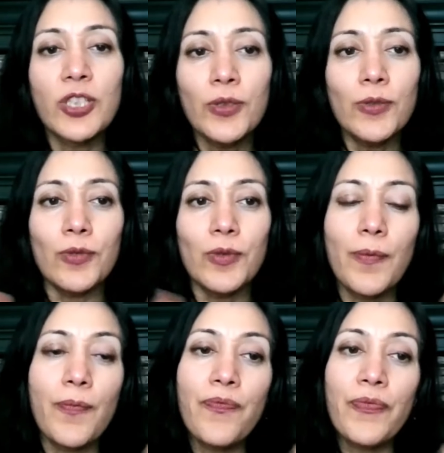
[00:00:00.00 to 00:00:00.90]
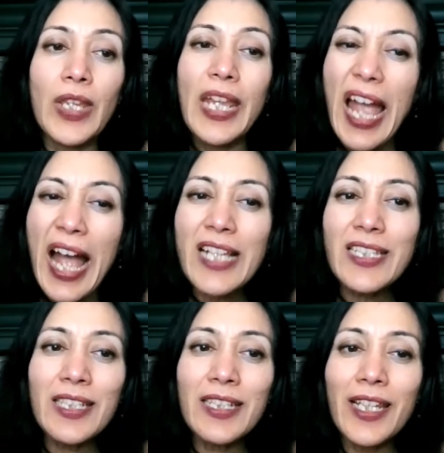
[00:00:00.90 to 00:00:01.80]
2.
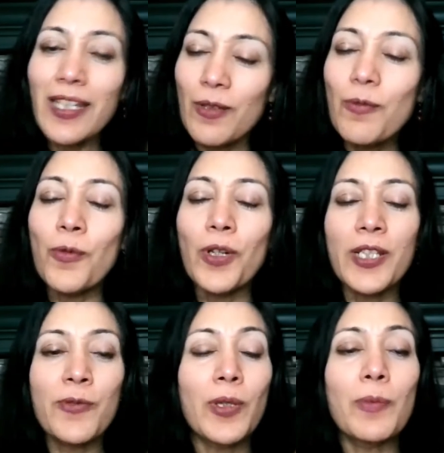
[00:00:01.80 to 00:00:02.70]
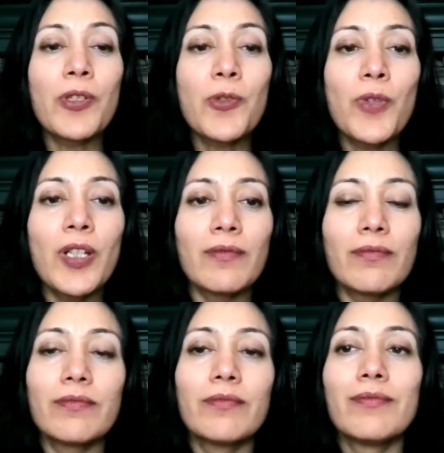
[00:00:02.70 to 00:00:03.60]
Ask again, what is 1 plus
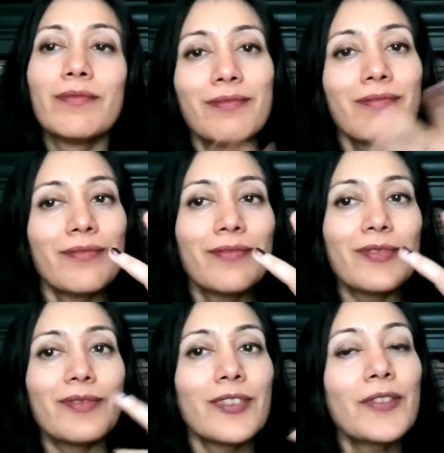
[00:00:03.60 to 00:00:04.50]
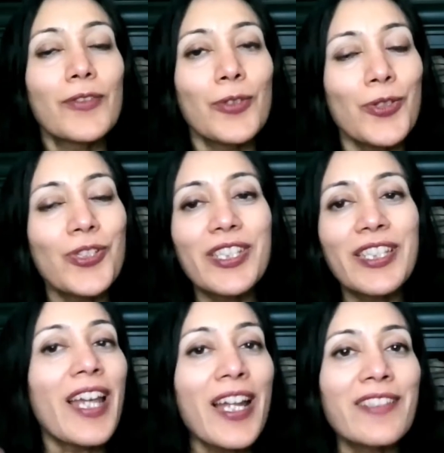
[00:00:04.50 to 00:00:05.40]
1? Of course,
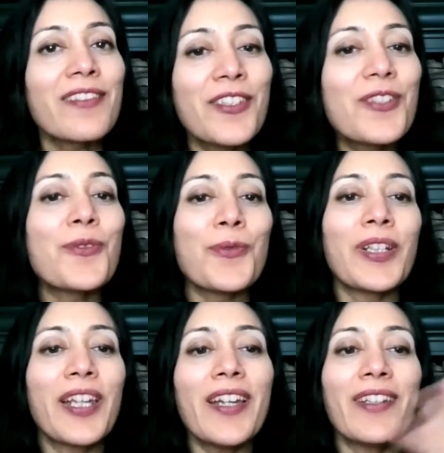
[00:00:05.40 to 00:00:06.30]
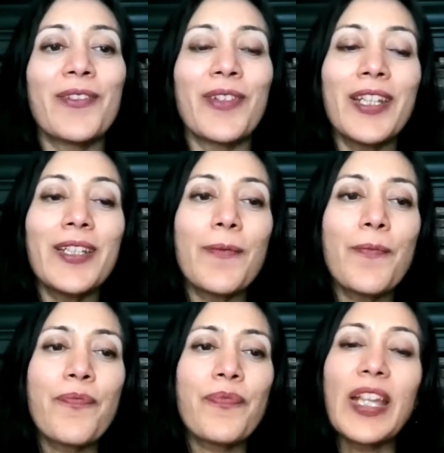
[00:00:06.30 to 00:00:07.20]
the answer is 2 again, right?
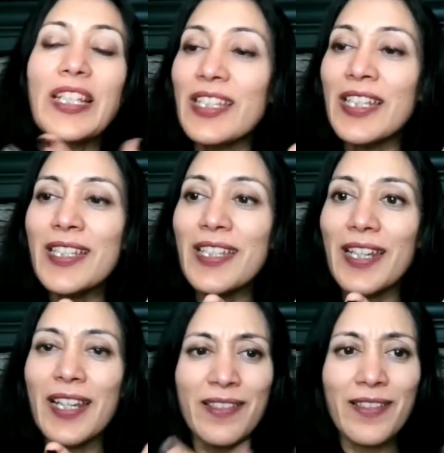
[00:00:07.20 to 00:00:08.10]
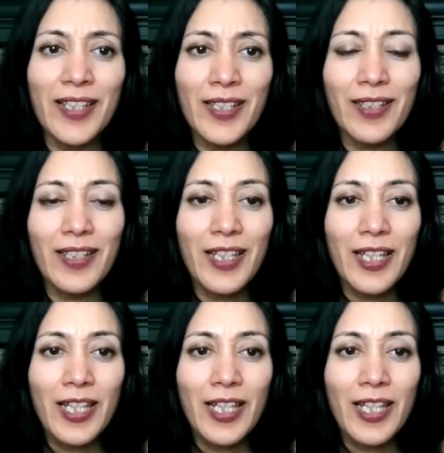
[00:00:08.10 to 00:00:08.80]
It's easy, isn't it?